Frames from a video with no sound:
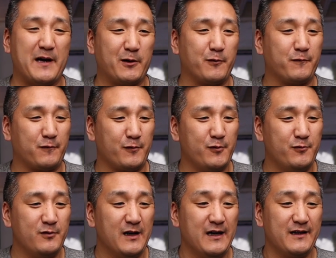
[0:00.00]
better
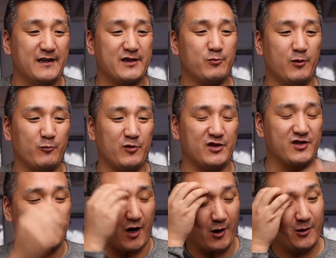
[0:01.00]
fruit. This one was
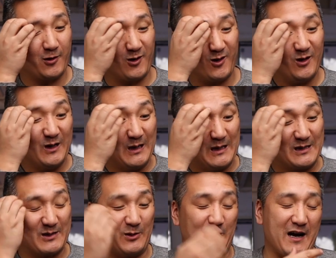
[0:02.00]
darker,
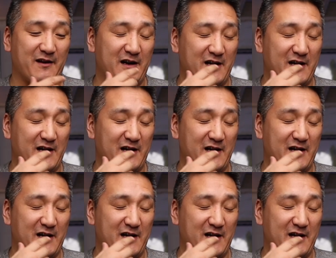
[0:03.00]
so I